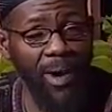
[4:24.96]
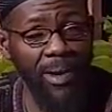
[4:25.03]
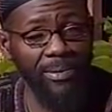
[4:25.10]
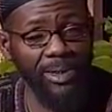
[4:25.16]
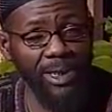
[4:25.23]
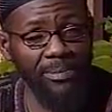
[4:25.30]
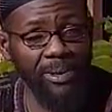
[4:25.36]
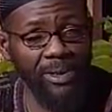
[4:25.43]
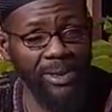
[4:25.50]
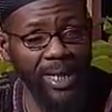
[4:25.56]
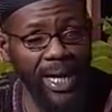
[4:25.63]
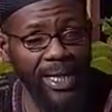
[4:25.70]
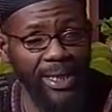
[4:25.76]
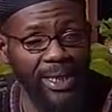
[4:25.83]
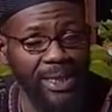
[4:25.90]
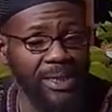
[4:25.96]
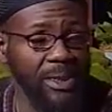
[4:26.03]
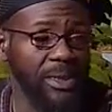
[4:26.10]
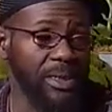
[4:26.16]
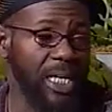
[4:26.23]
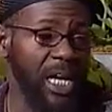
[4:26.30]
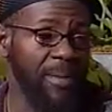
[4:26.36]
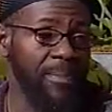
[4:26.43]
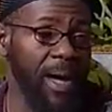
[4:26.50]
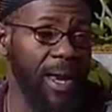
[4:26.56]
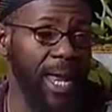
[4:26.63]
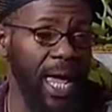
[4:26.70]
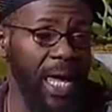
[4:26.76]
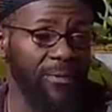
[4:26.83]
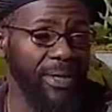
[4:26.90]
my wife was telling me the other night, saved
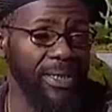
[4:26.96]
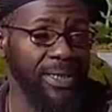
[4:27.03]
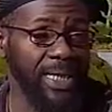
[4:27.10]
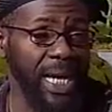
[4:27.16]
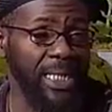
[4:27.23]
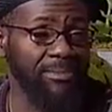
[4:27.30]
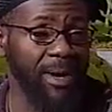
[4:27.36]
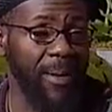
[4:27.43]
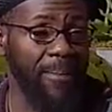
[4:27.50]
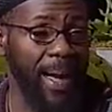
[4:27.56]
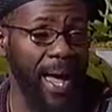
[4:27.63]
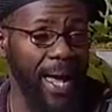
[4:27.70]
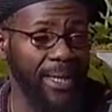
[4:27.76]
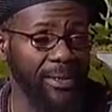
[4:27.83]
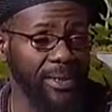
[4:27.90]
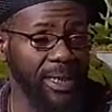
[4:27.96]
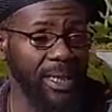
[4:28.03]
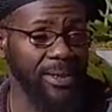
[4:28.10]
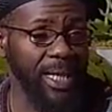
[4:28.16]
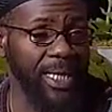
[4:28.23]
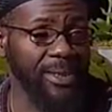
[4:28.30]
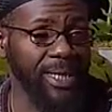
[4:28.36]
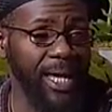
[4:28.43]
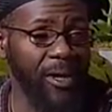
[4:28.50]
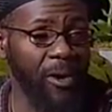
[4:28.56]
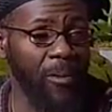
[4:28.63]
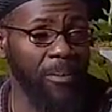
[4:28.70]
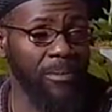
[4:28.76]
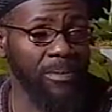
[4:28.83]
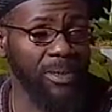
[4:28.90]
my life. It mm-hmm. changed my mindset. Now, mm-hmm. it's
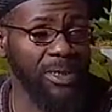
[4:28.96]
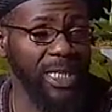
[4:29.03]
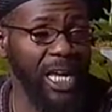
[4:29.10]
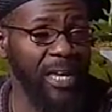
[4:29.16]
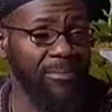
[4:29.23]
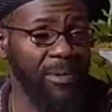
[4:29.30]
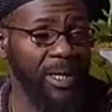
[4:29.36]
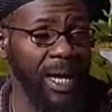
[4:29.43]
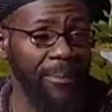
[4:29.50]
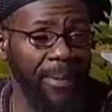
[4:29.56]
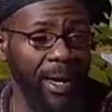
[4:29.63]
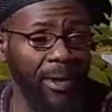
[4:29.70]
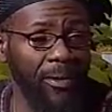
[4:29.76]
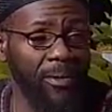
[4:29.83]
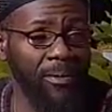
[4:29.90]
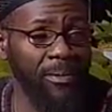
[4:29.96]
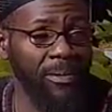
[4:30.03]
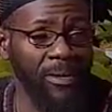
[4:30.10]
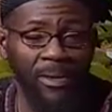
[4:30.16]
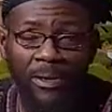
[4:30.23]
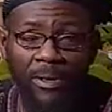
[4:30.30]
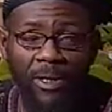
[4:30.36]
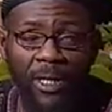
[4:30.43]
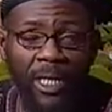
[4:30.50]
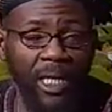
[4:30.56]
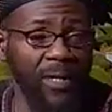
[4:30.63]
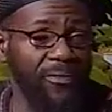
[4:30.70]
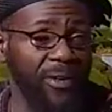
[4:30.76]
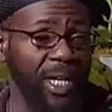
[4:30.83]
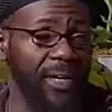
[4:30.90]
not going to save me. I'm not going to mm-hmm.
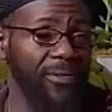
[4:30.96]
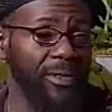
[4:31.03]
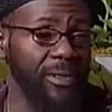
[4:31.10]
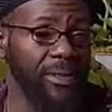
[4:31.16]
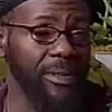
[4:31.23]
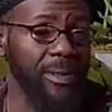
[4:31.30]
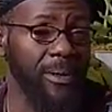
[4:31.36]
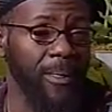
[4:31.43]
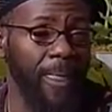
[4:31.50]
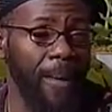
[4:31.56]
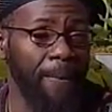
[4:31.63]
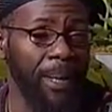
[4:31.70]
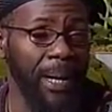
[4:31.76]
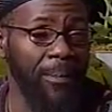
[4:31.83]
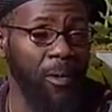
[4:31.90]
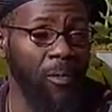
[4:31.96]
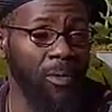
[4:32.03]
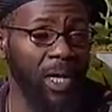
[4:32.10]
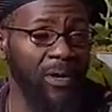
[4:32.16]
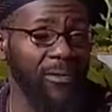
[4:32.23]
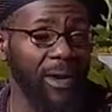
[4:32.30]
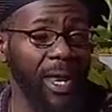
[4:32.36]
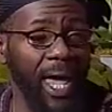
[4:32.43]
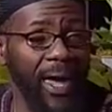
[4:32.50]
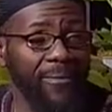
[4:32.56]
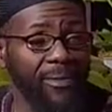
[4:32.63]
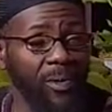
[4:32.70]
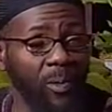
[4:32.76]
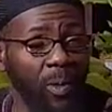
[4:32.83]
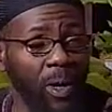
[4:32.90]
live forever. All right. But I'm going to mm-hmm. live a
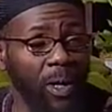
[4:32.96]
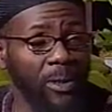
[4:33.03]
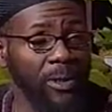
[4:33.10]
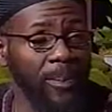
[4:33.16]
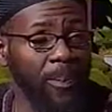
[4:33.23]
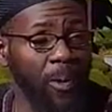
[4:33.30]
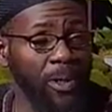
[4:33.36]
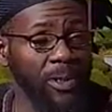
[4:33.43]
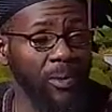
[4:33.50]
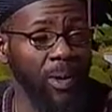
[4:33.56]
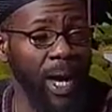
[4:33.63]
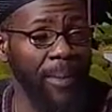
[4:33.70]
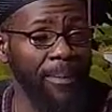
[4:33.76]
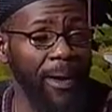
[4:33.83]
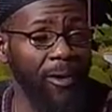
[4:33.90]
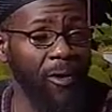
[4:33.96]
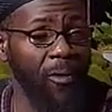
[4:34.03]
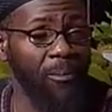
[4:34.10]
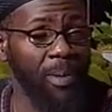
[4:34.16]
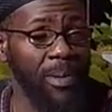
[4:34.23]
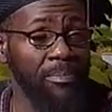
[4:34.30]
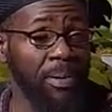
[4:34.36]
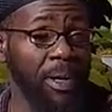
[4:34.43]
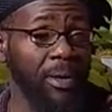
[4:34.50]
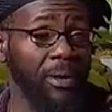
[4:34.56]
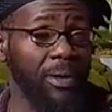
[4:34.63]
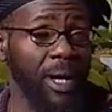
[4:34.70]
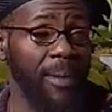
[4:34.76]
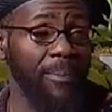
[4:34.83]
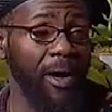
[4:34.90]
life to where, mm-hmm. to the point to where I'm not going to be
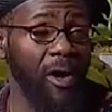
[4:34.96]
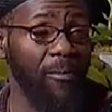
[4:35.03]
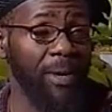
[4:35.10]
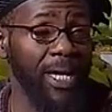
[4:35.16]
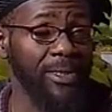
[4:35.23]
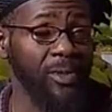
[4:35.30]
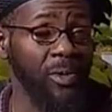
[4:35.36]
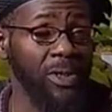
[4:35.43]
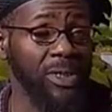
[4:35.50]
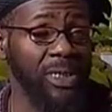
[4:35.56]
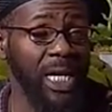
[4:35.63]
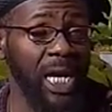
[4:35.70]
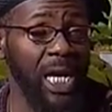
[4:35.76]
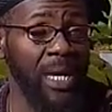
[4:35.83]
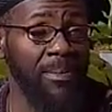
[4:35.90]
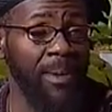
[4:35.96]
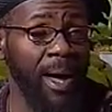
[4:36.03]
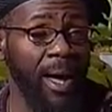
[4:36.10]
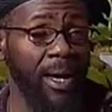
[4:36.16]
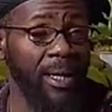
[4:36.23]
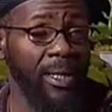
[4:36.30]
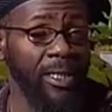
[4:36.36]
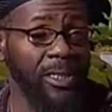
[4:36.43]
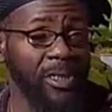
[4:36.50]
bitter. I'm mm-hmm. not going to be hate. So it saved my